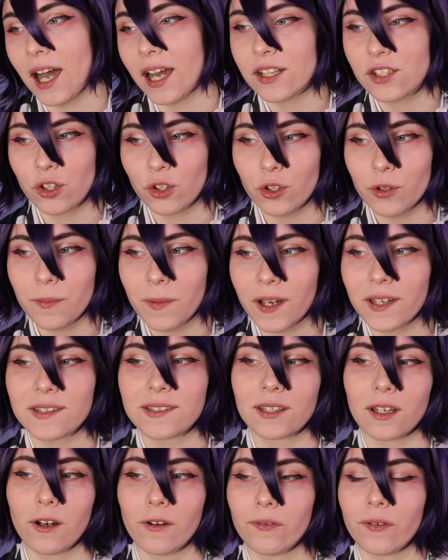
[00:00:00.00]
I told
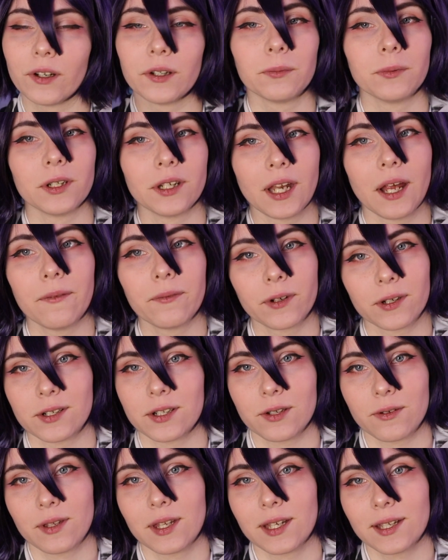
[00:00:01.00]
myself I would never
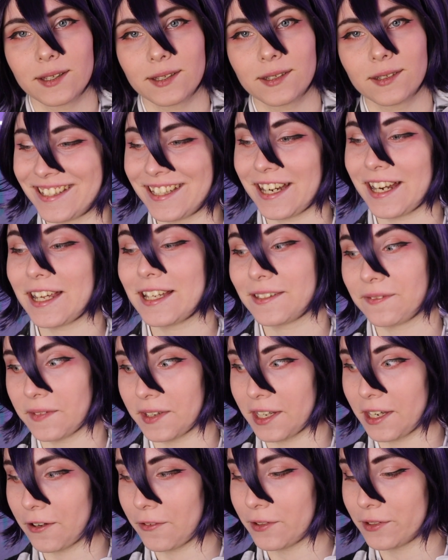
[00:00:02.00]
do this. Today's
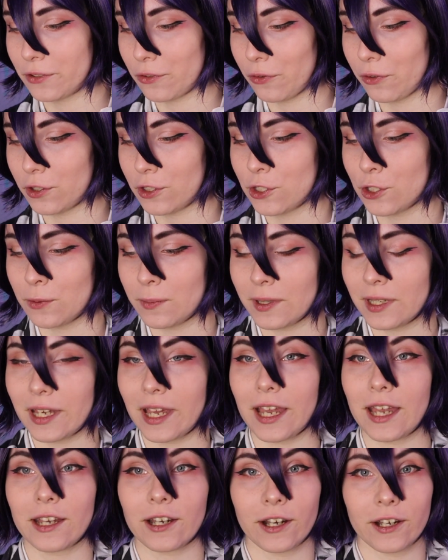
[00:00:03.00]
video is going to
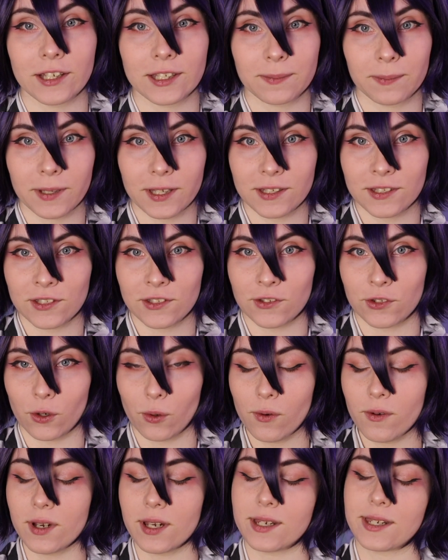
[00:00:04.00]
be a cosplay
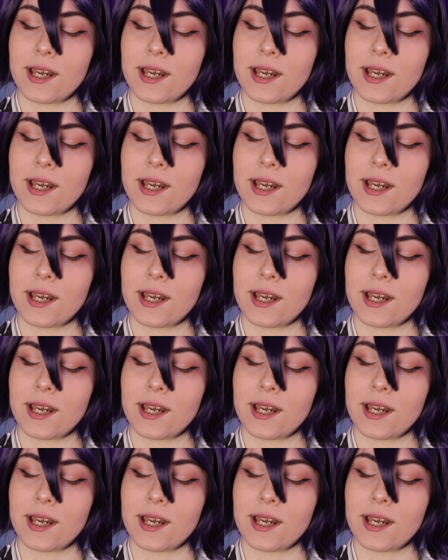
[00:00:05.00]
story